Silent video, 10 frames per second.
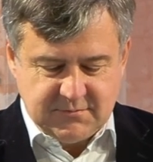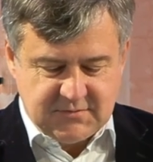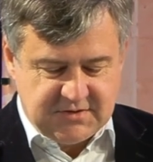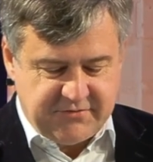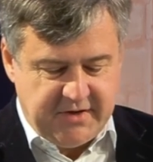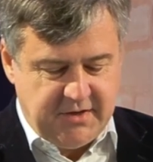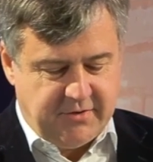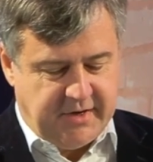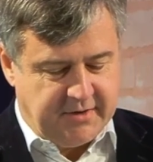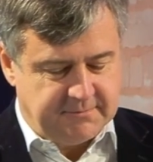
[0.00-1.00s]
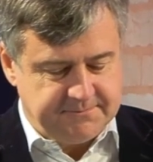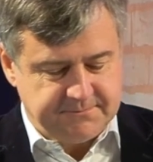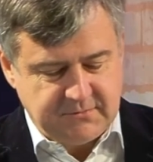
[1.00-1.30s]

This video here